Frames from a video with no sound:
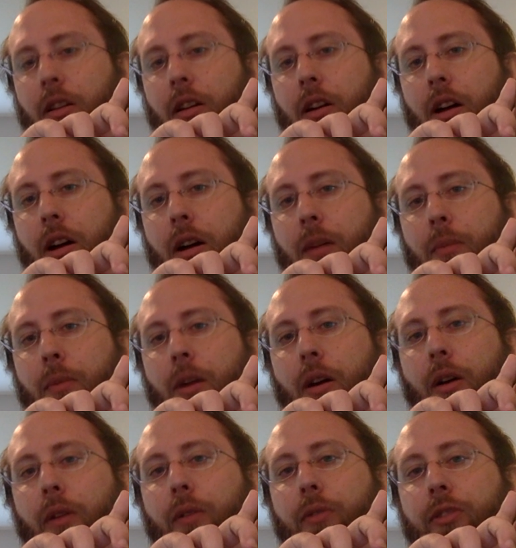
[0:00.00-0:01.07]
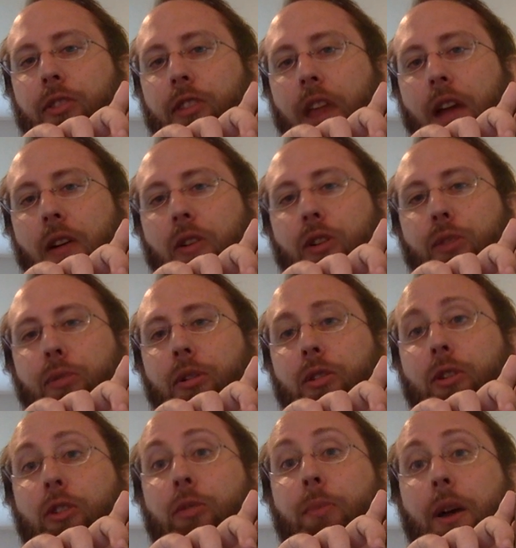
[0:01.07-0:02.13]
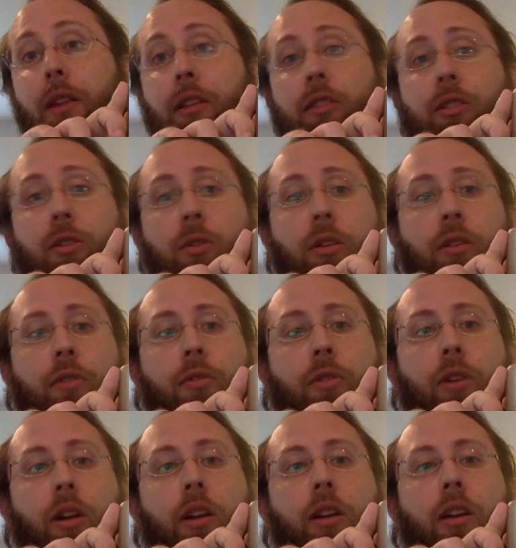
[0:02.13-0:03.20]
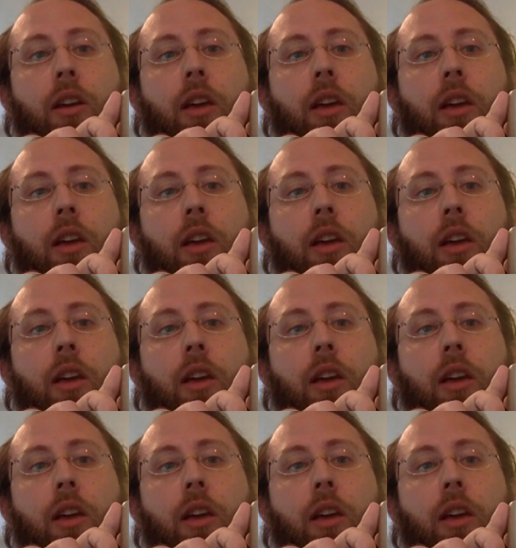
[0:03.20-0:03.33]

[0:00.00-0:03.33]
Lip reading: of sound produced by this tuning fork